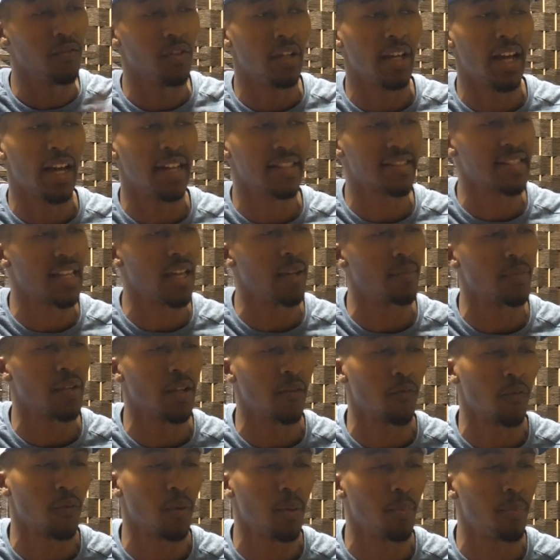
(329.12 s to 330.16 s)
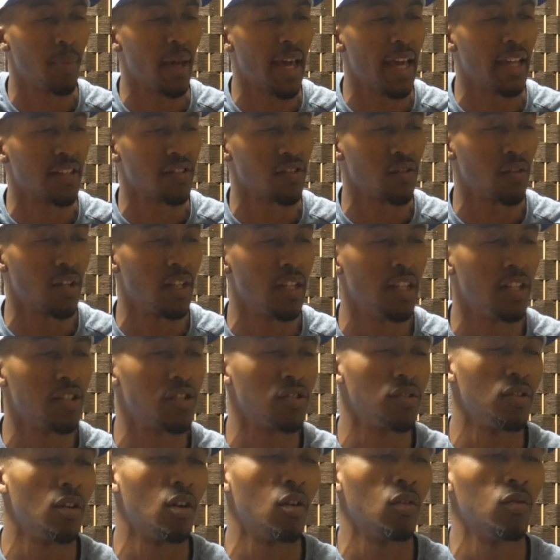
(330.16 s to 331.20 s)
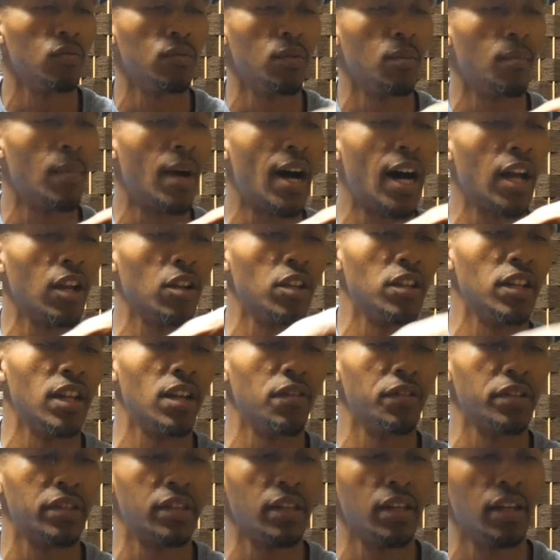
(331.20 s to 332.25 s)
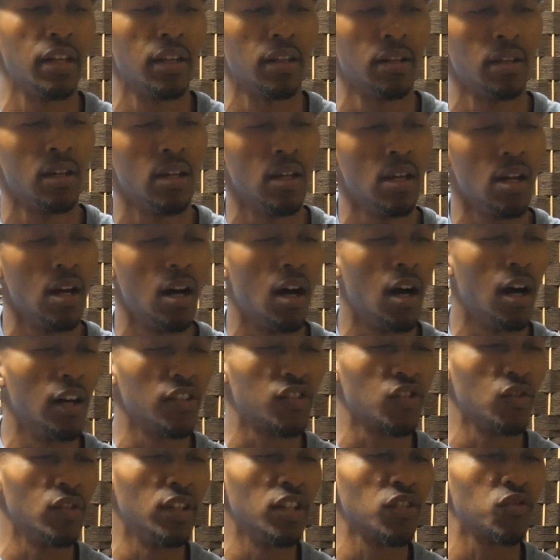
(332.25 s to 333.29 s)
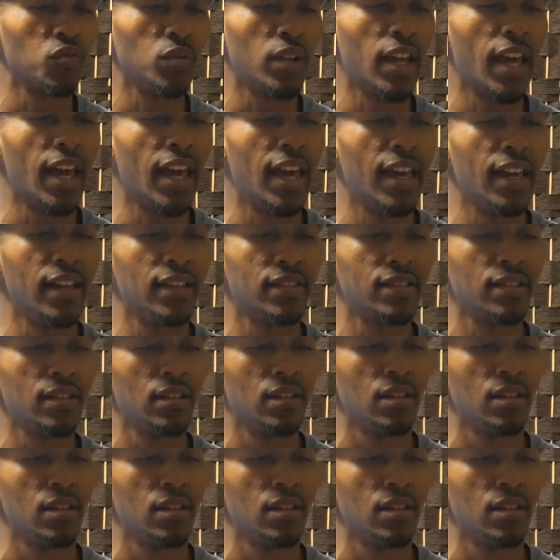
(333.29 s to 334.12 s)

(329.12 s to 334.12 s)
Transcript: you guys same thing from the back, so they let you know the model and everything. So this one has,